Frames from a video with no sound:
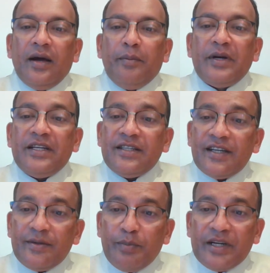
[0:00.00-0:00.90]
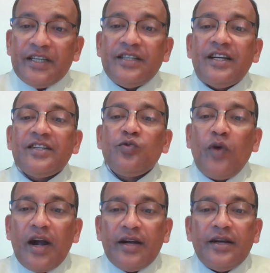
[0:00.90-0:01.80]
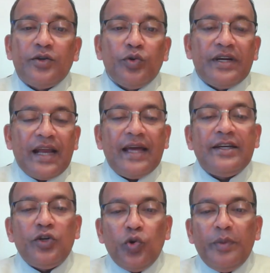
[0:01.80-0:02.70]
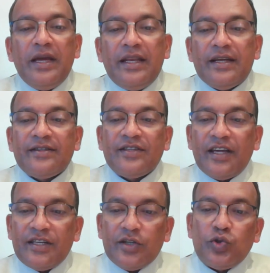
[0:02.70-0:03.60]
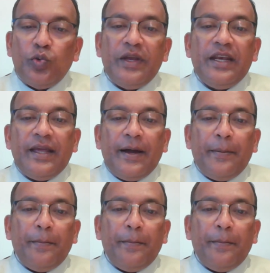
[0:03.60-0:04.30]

Britishers wanted to grant dominion status to India.